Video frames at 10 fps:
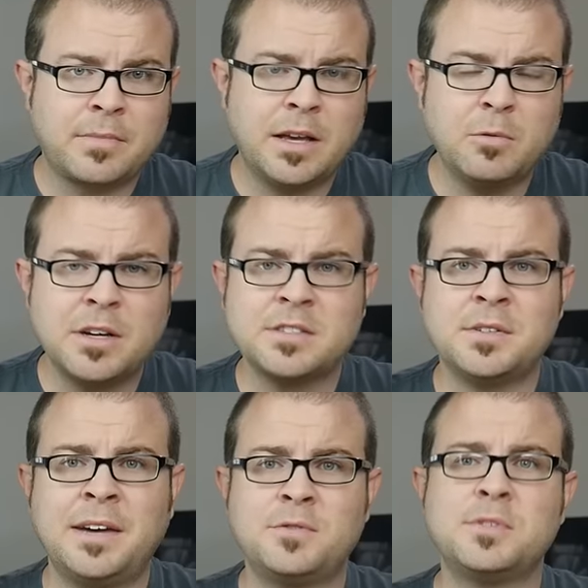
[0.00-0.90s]
I would also
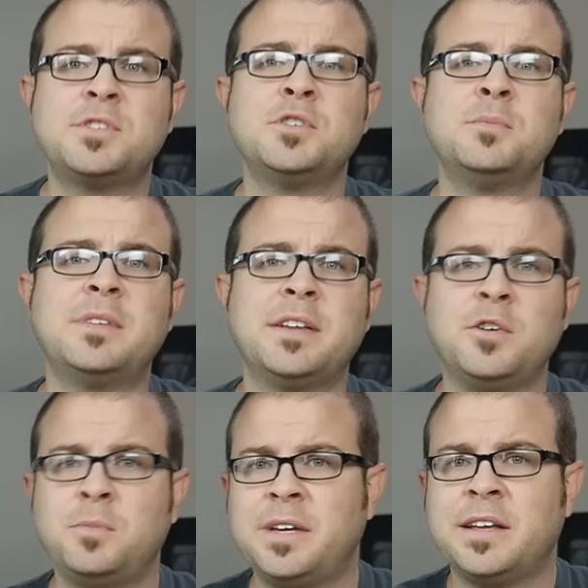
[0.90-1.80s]
have to assume that
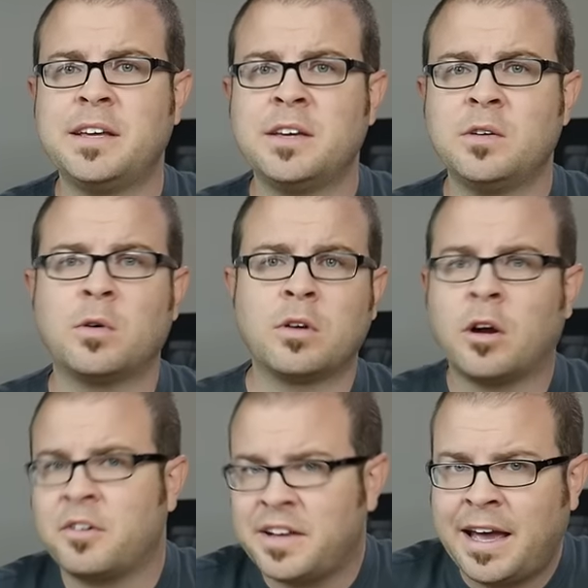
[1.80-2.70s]
you'd be getting, or
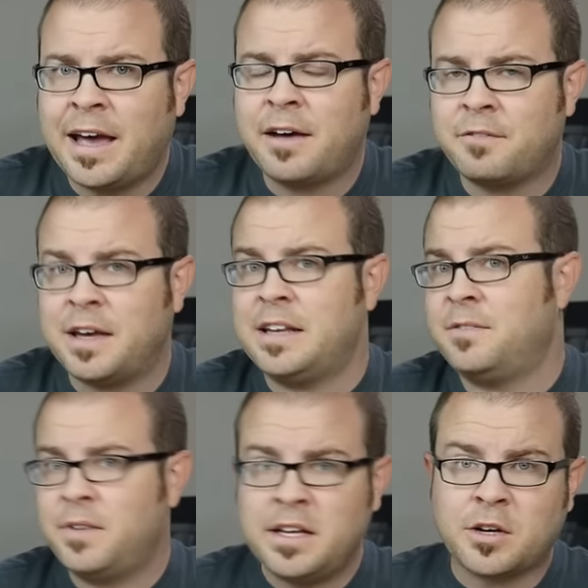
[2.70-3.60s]
already have,
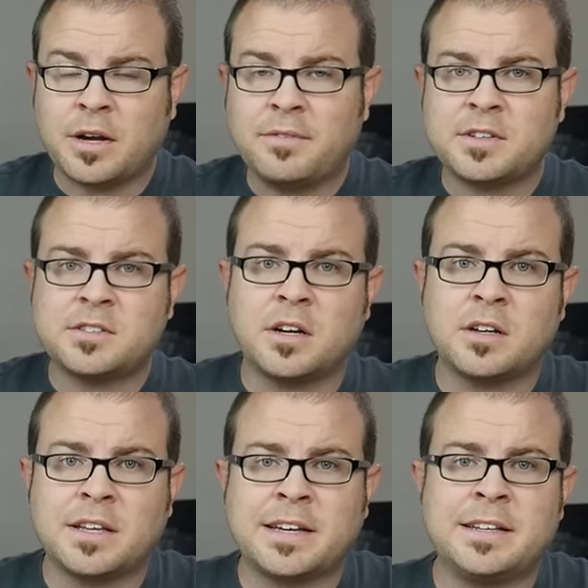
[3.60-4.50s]
an NVIDIA graphics
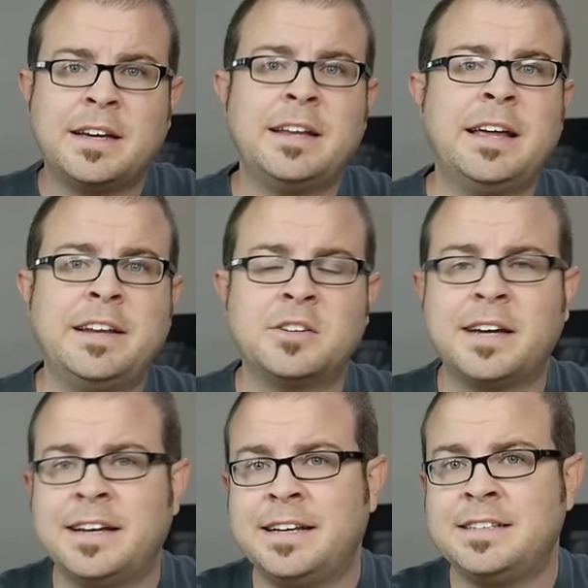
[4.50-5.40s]
card like a nine eighty or
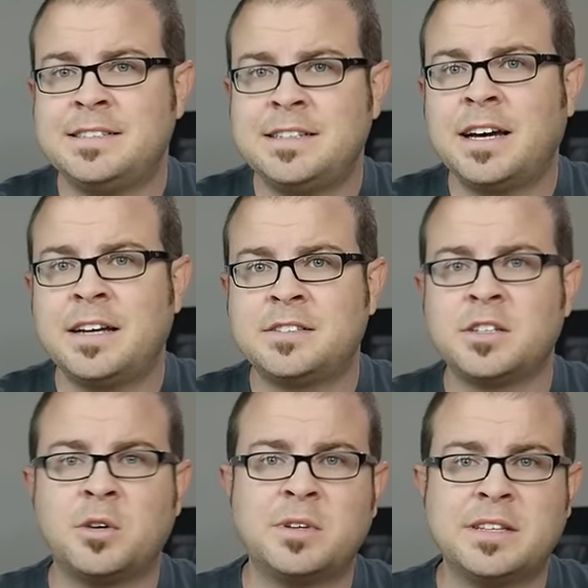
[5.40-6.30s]
nine eighty Ti to
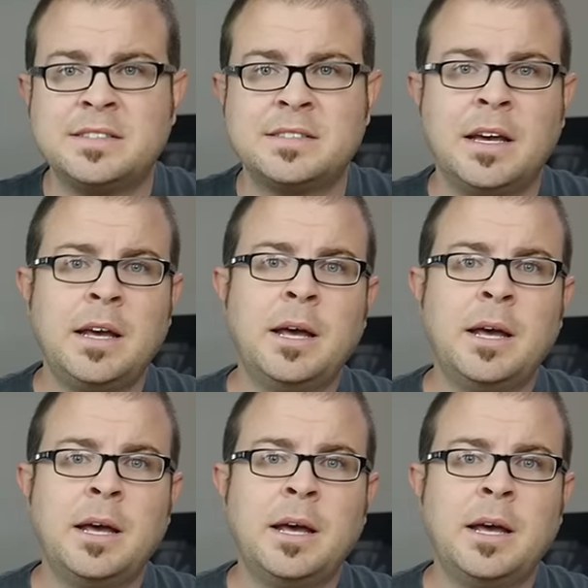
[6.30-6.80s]
go with this,